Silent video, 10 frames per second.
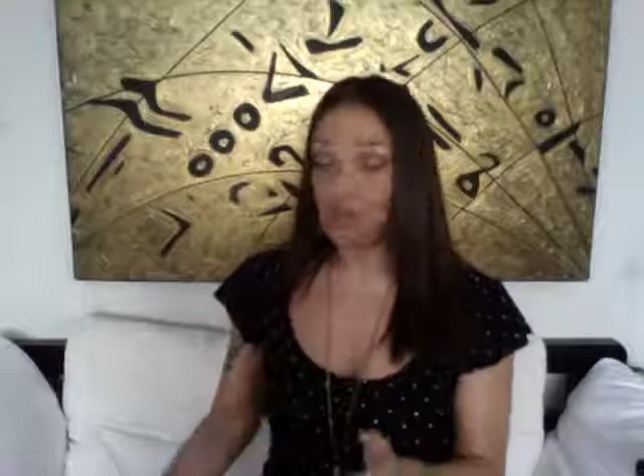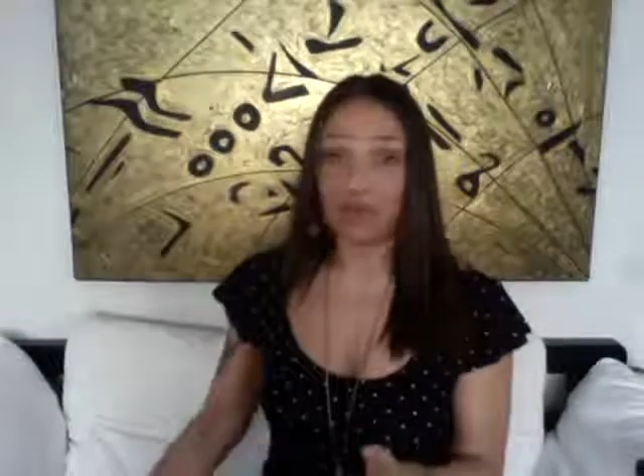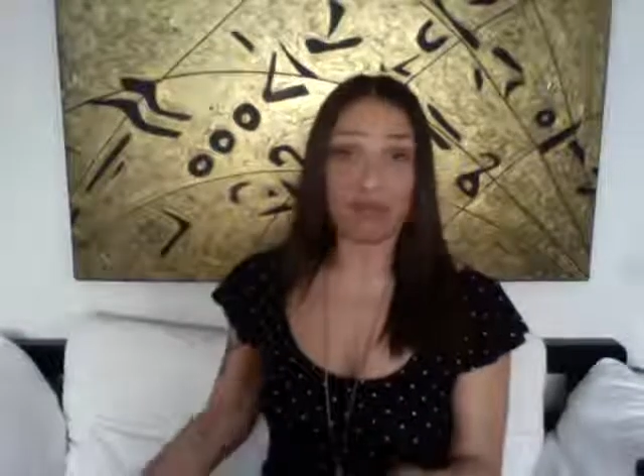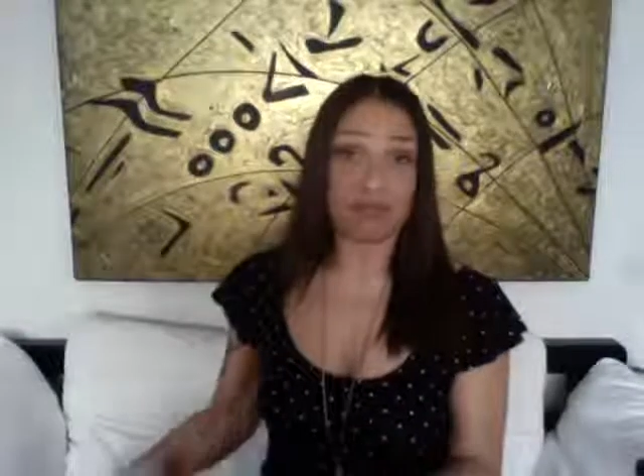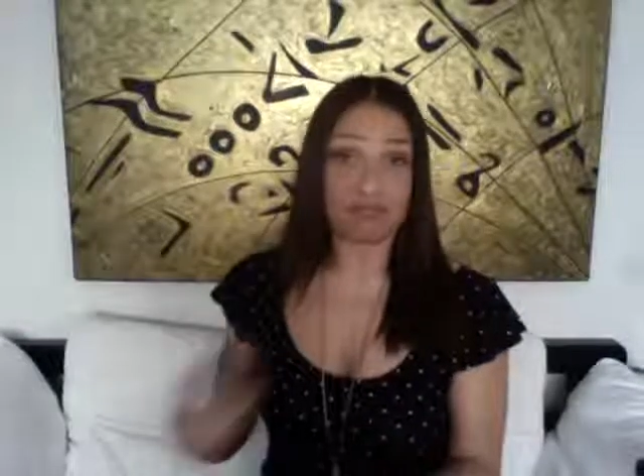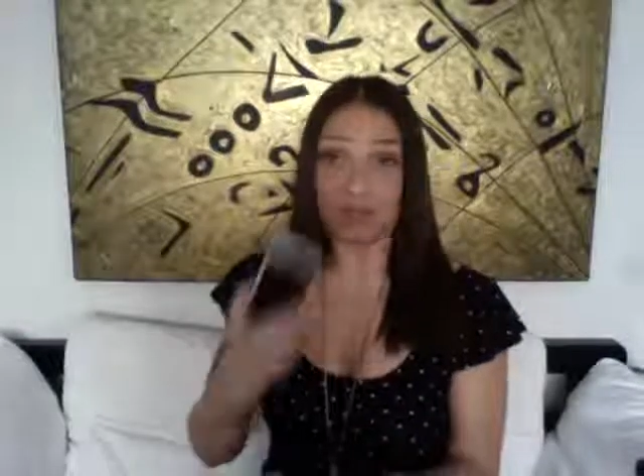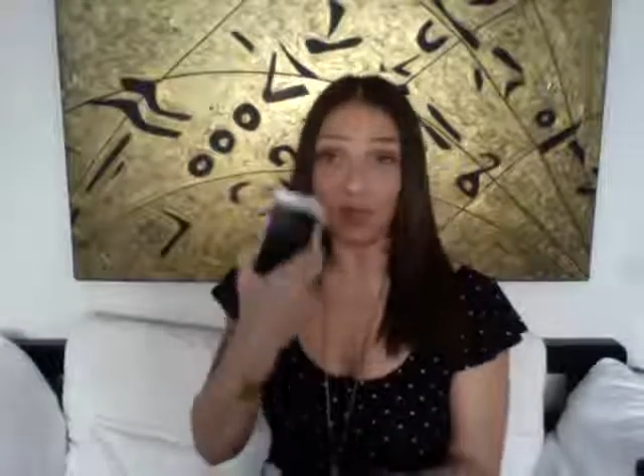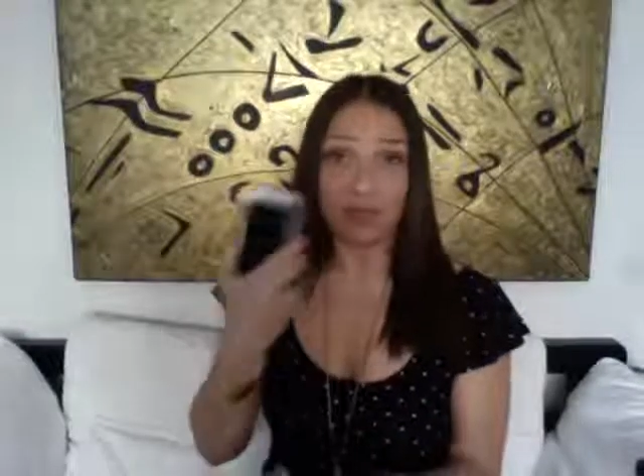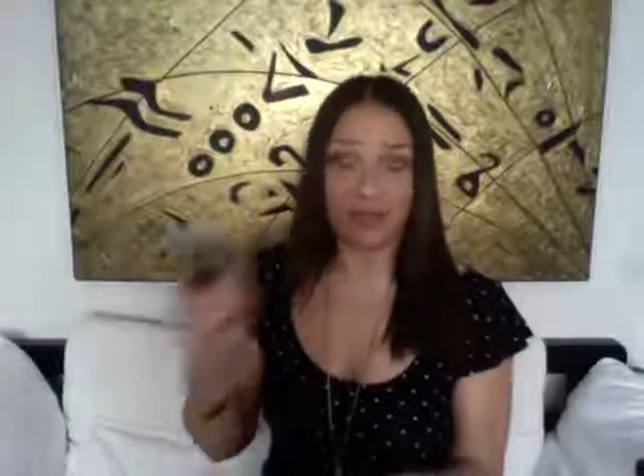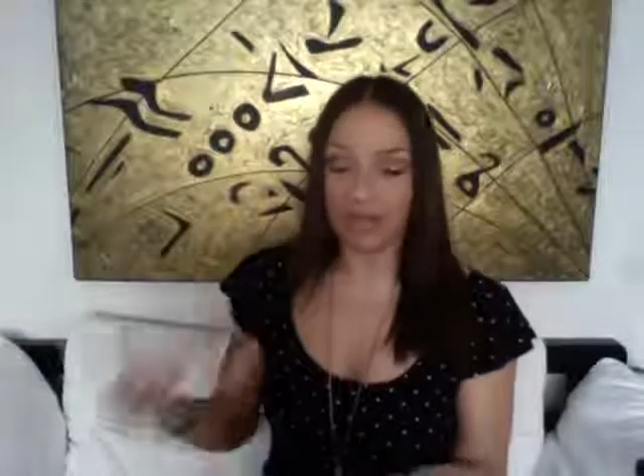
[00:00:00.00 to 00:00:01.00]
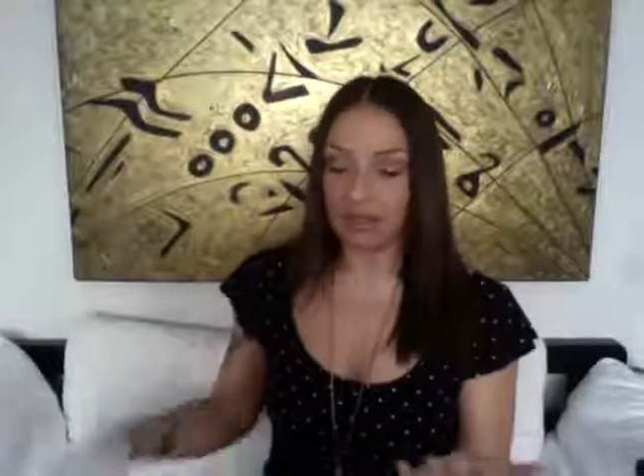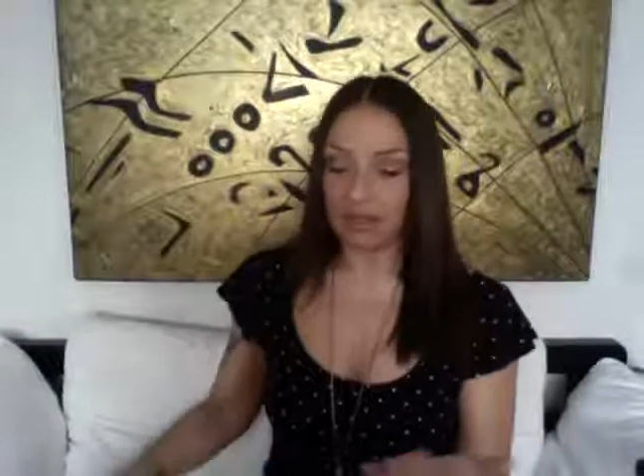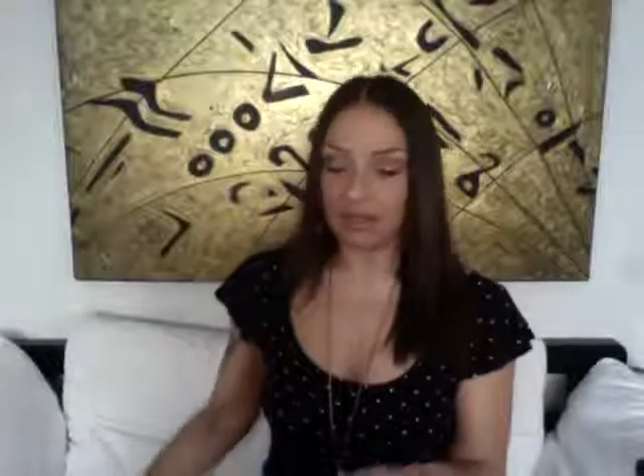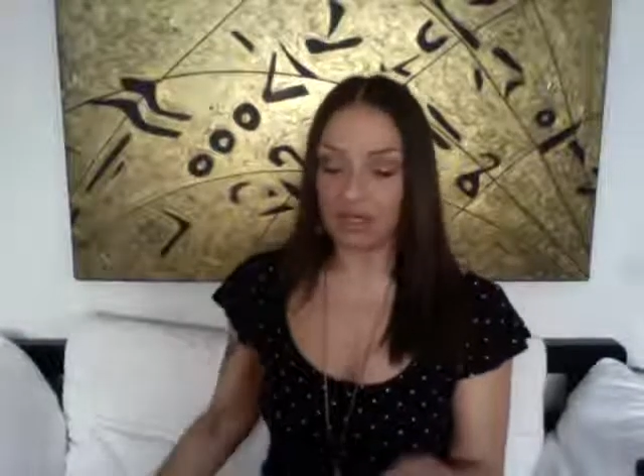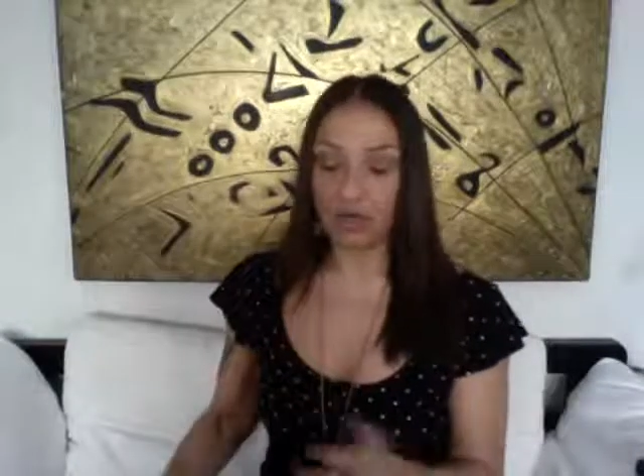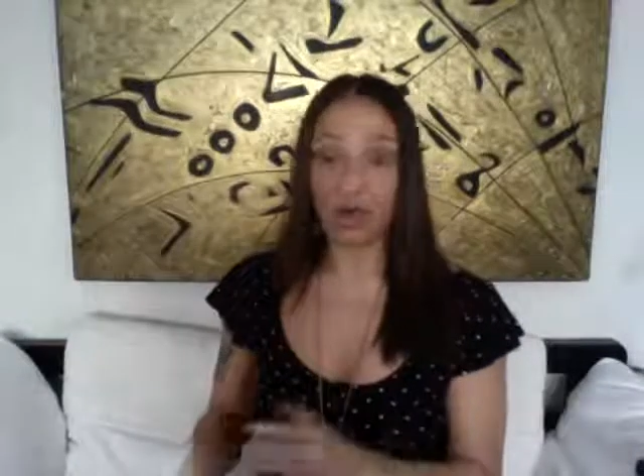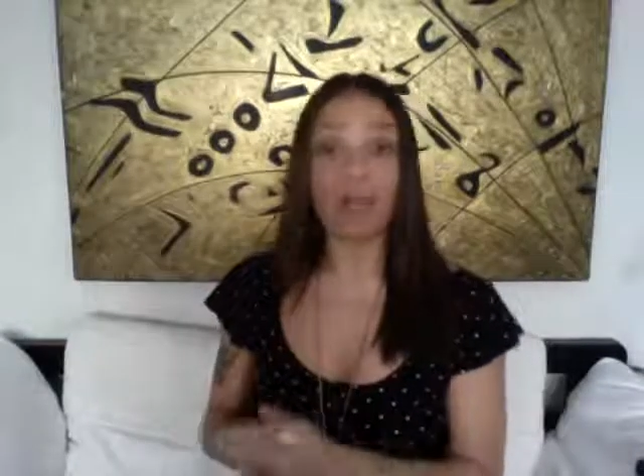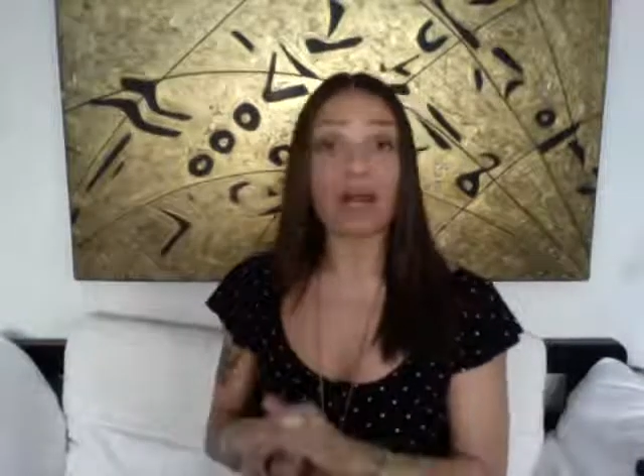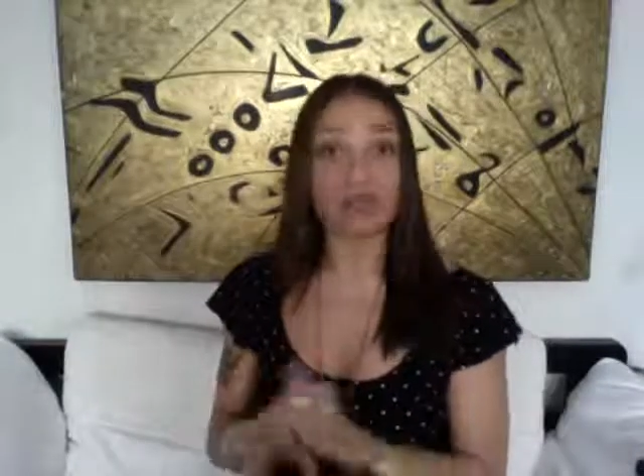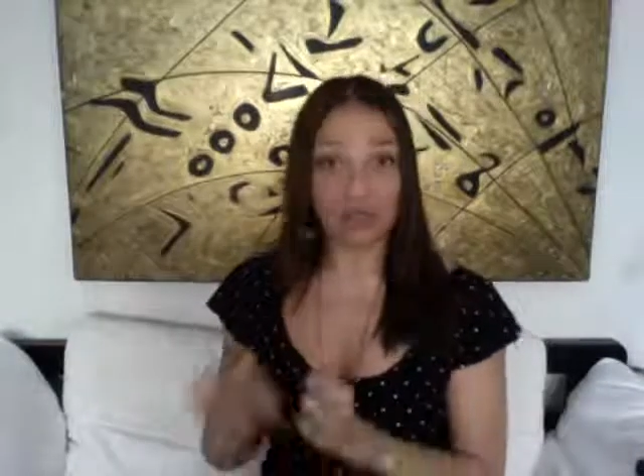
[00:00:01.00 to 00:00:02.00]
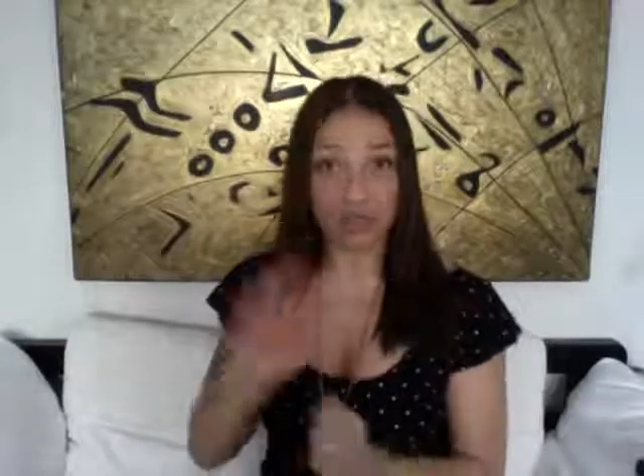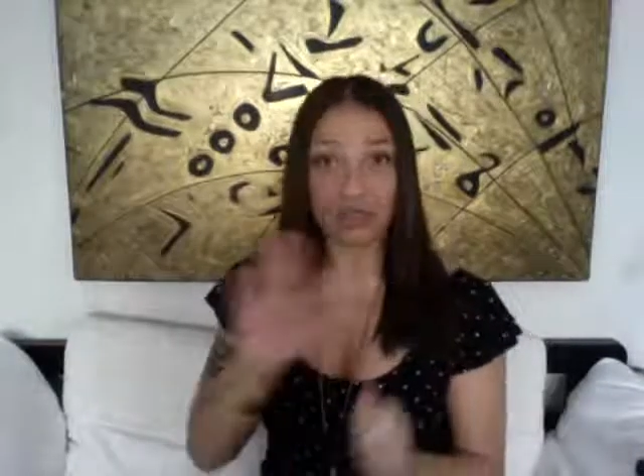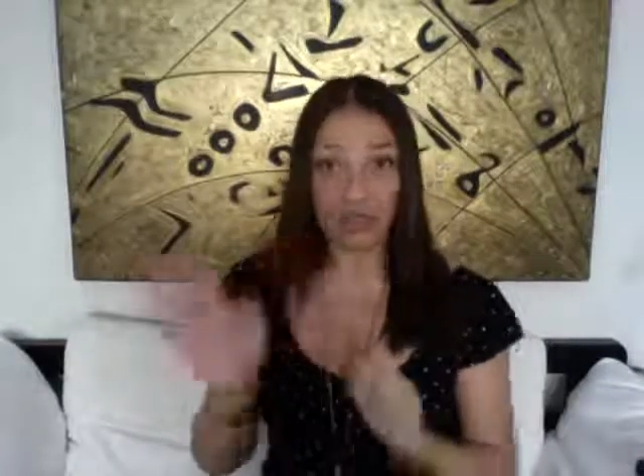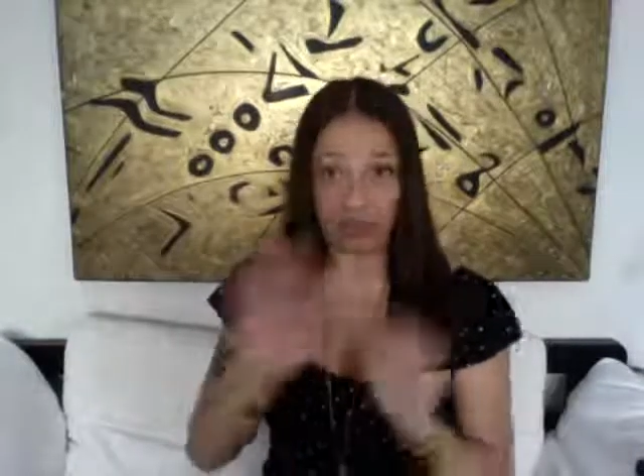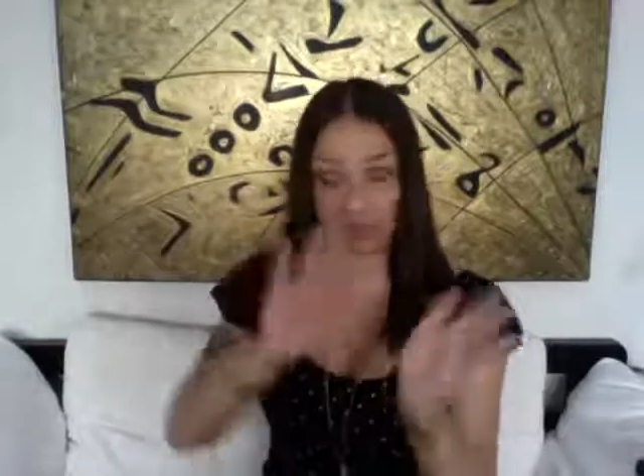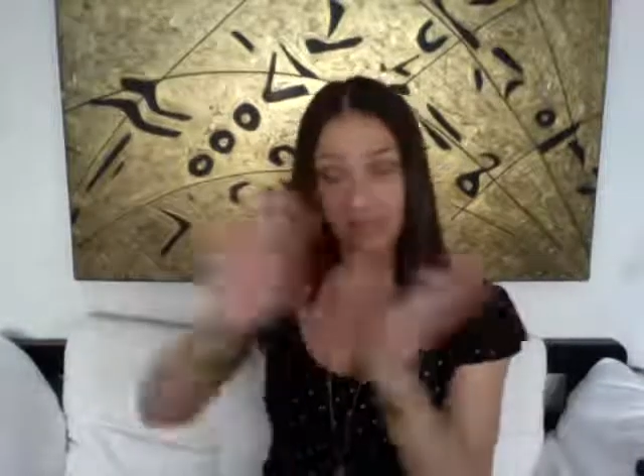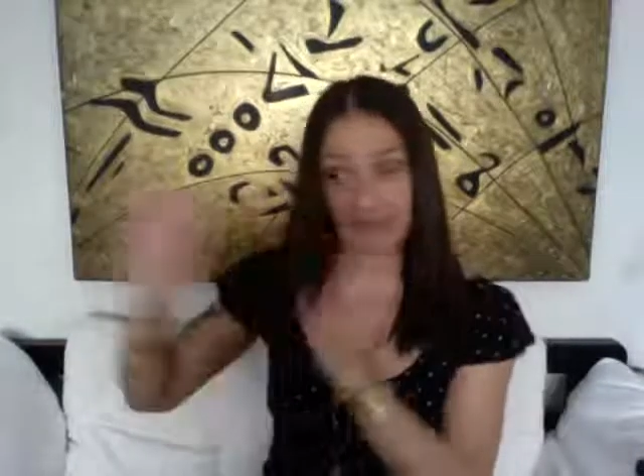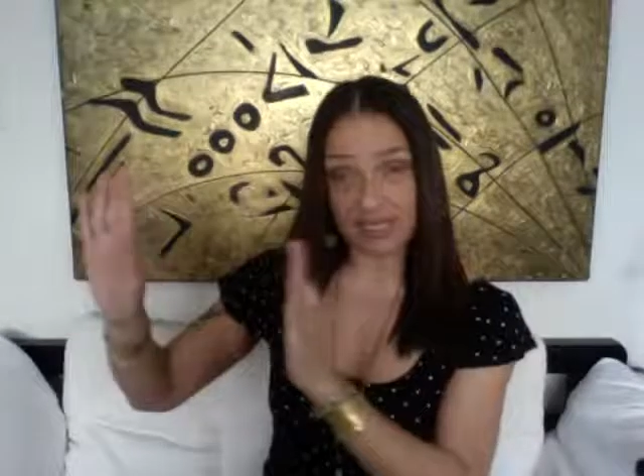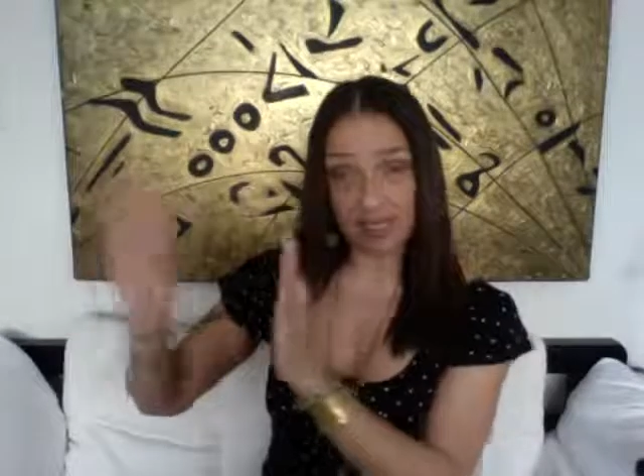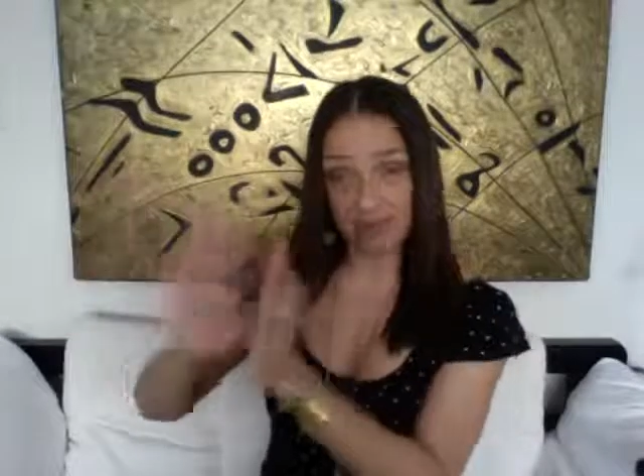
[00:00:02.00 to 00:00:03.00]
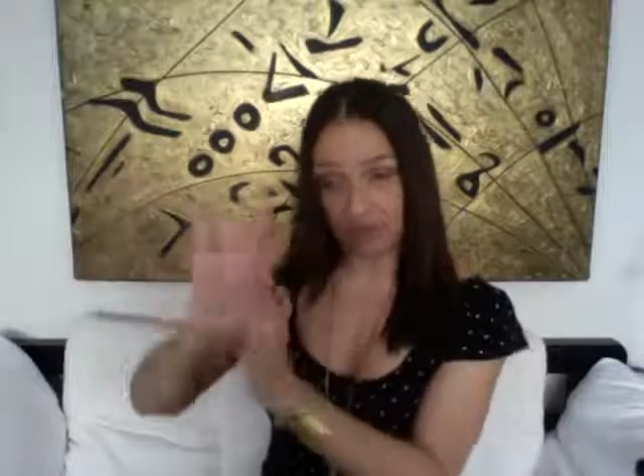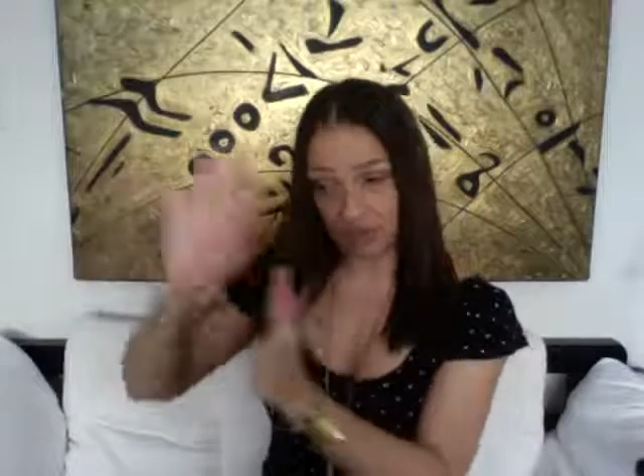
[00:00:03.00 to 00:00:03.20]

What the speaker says: You haven't told me that but so that's why I put it separate,